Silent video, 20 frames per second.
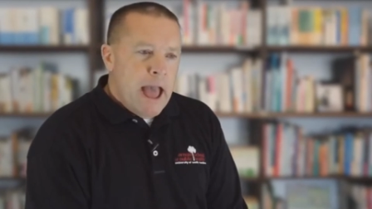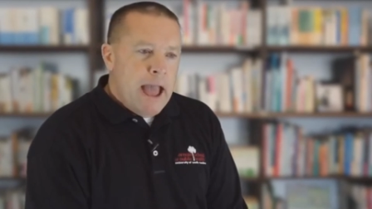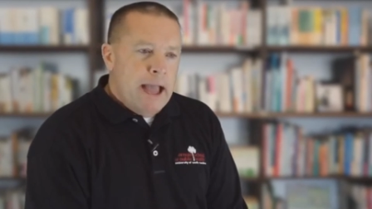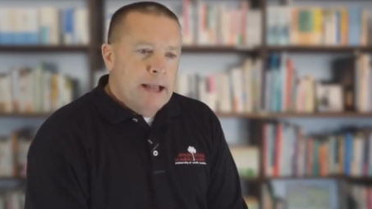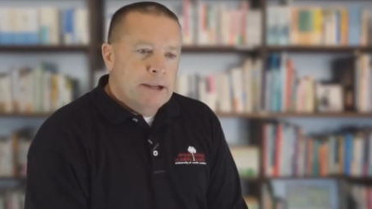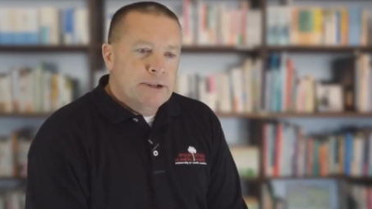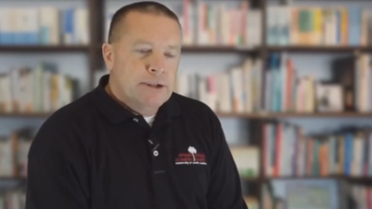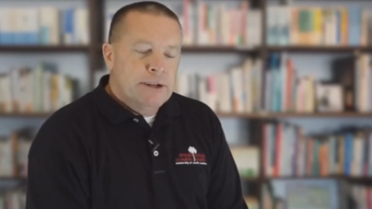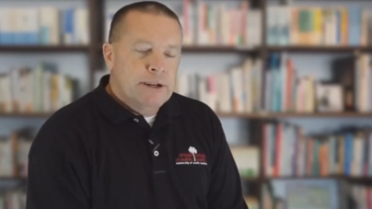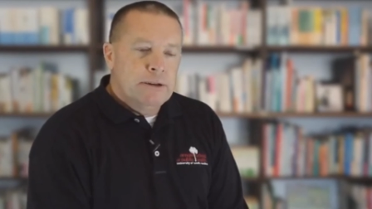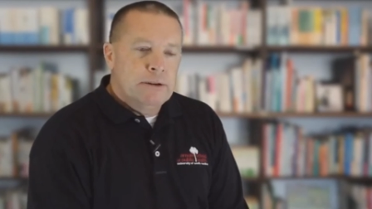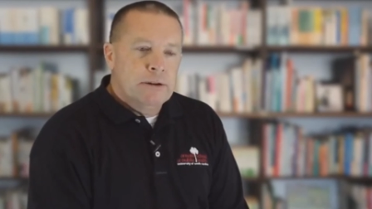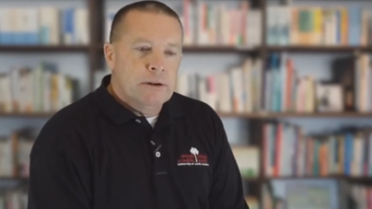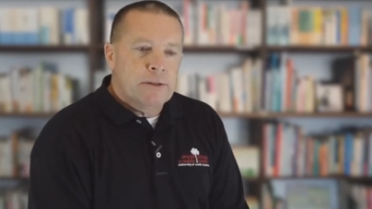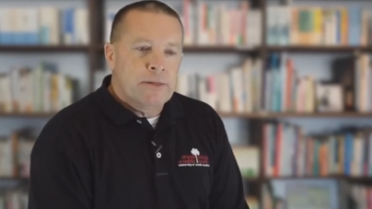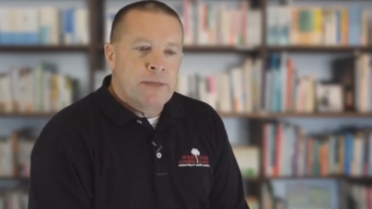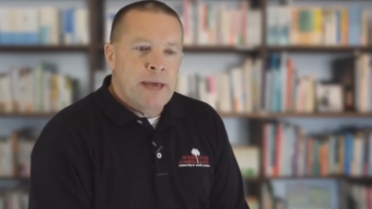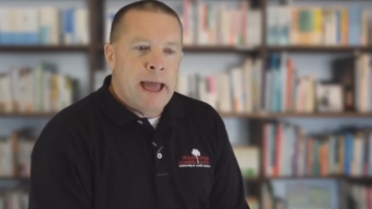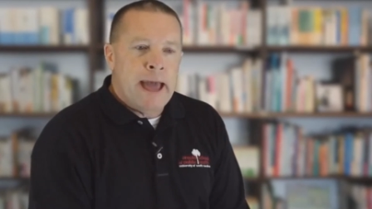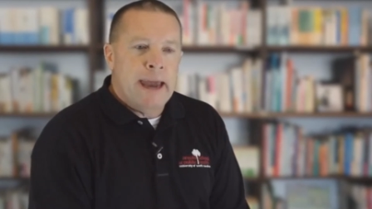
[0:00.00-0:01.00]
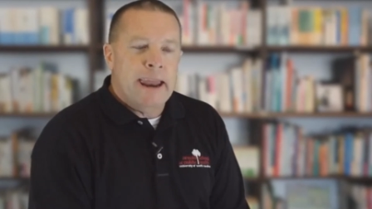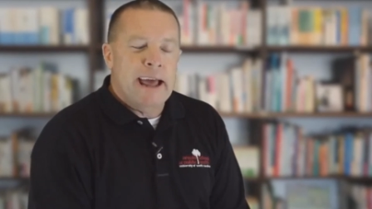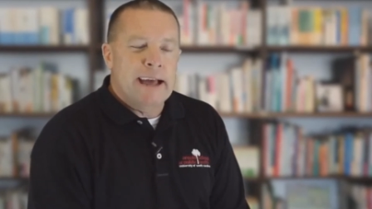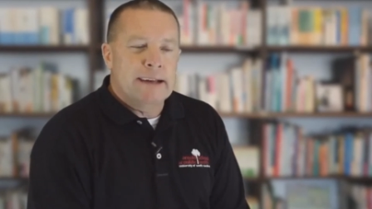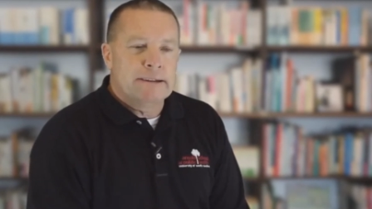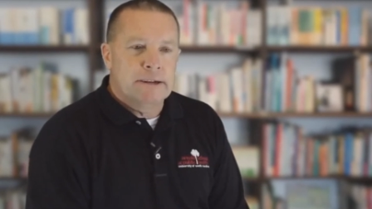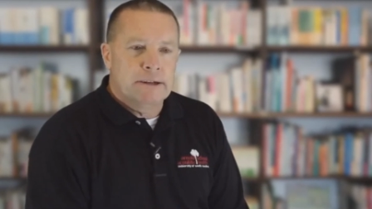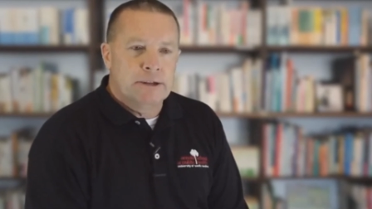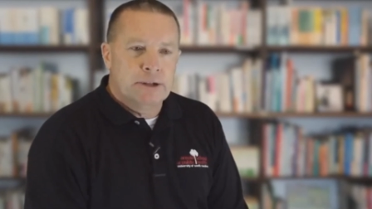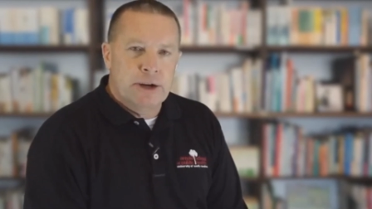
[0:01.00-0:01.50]
And she took that
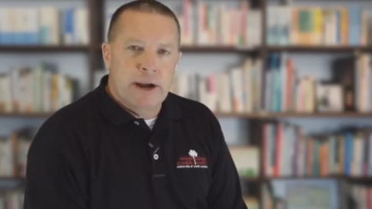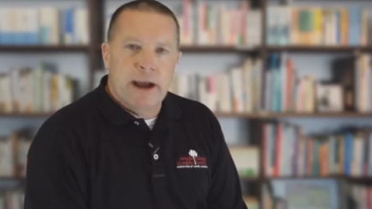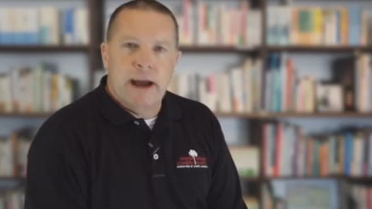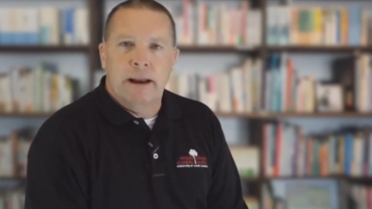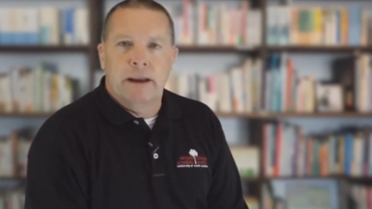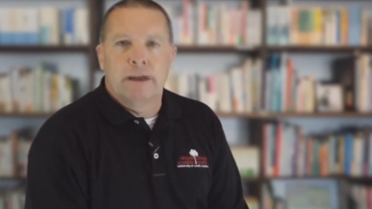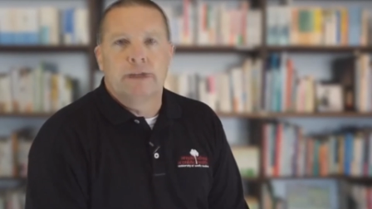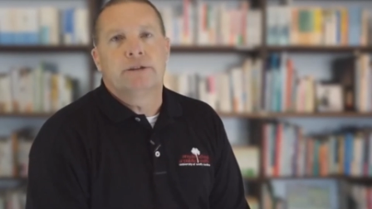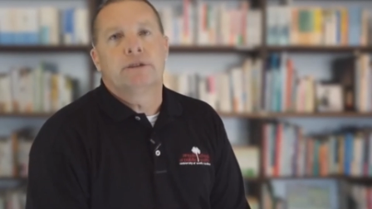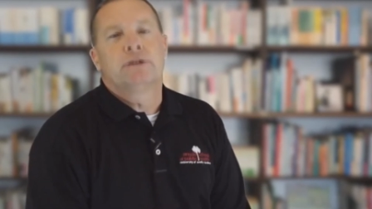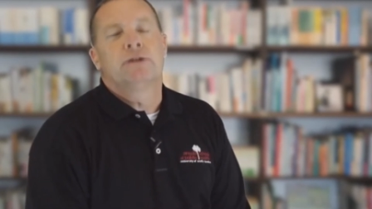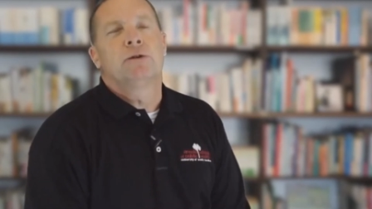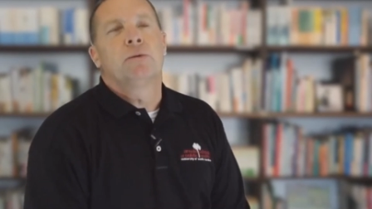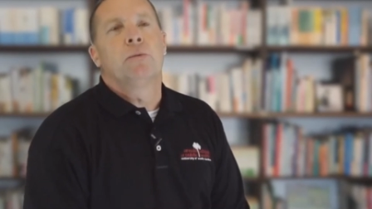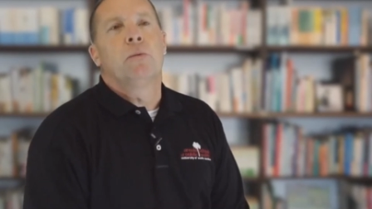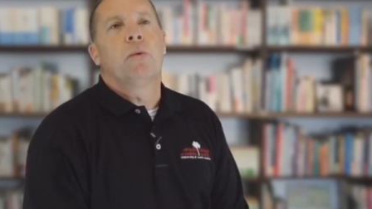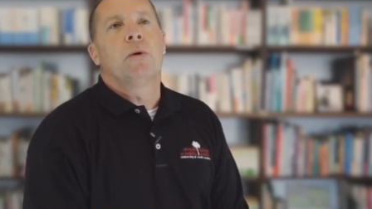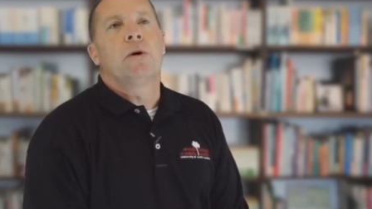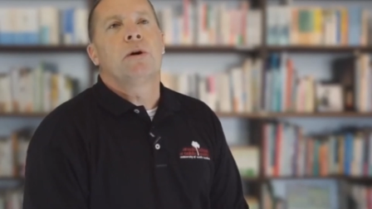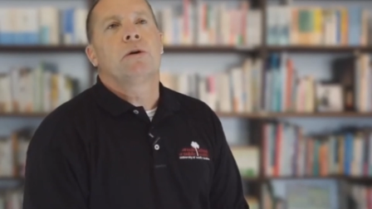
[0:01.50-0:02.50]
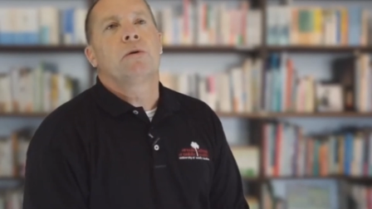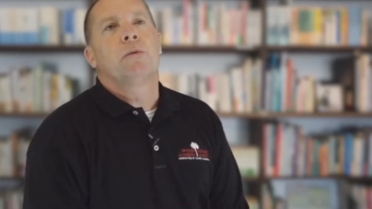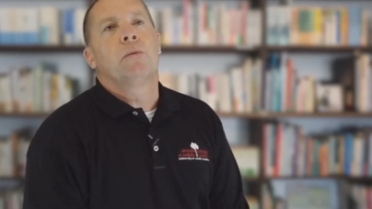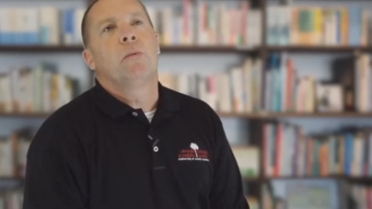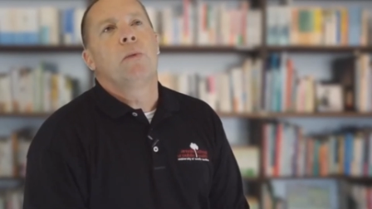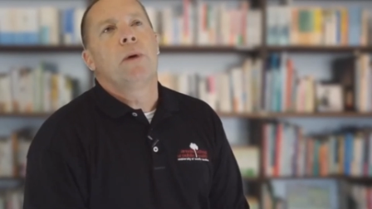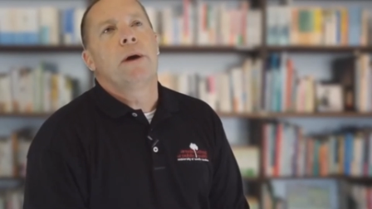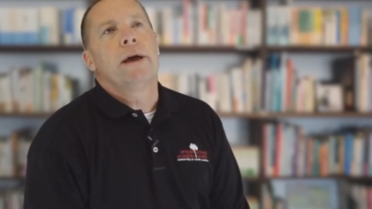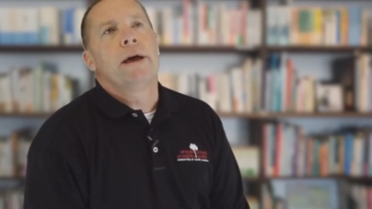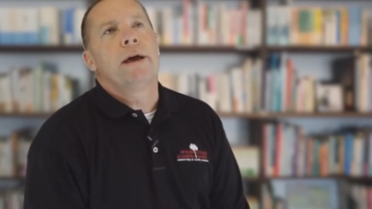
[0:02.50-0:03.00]
as a challenge to work
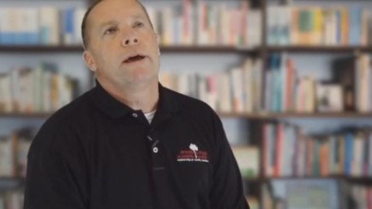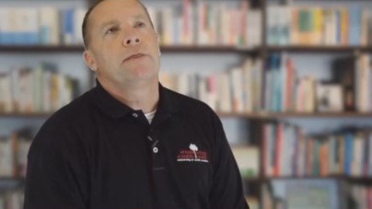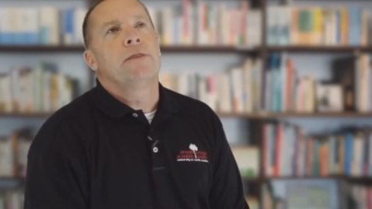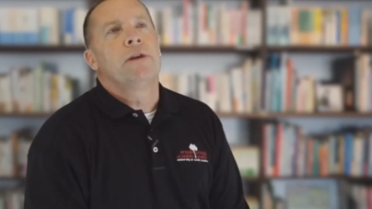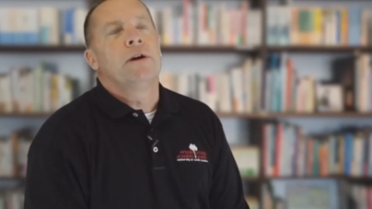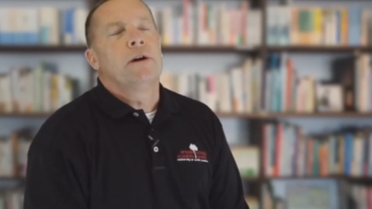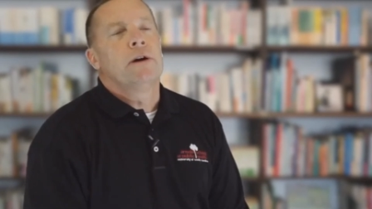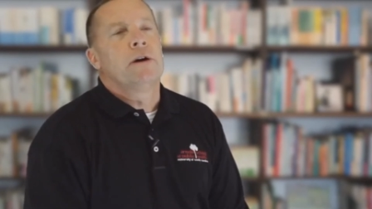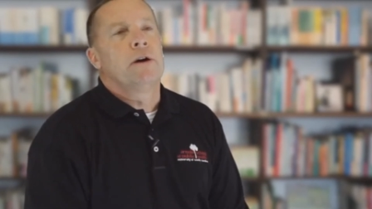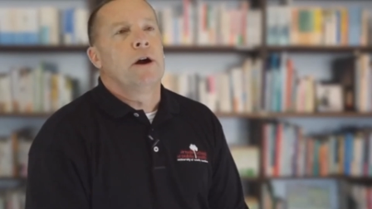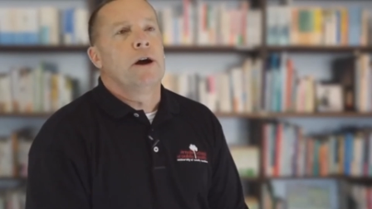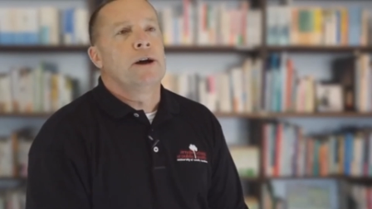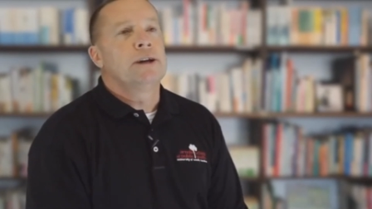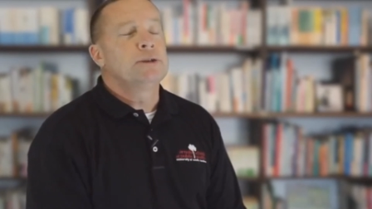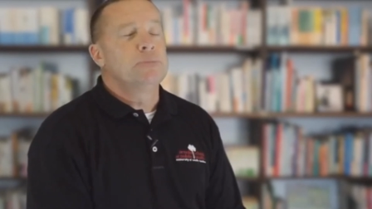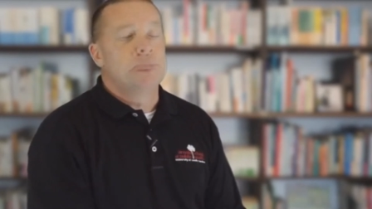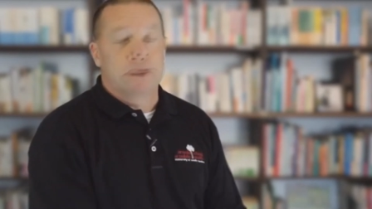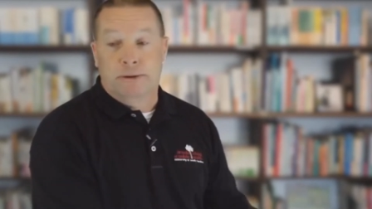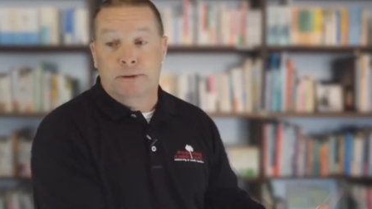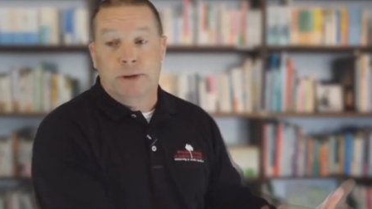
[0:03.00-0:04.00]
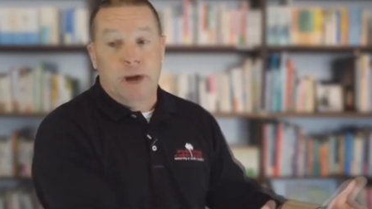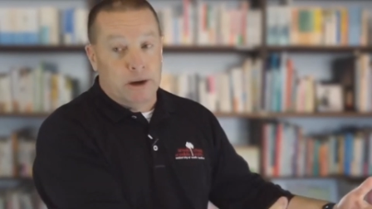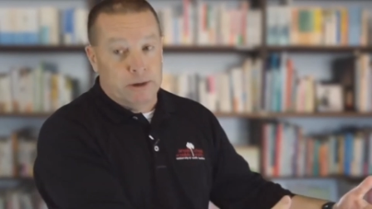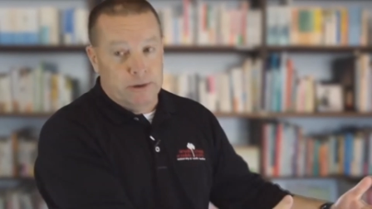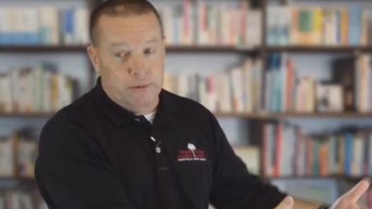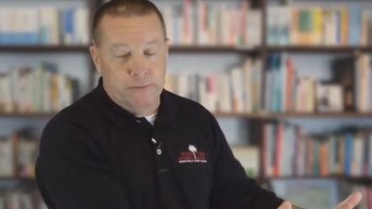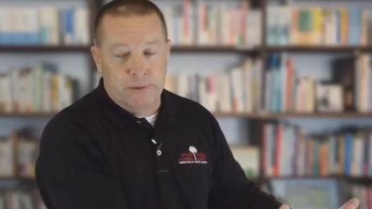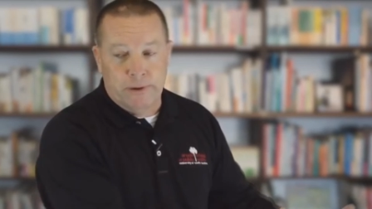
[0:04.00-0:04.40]
with her husband, Dr.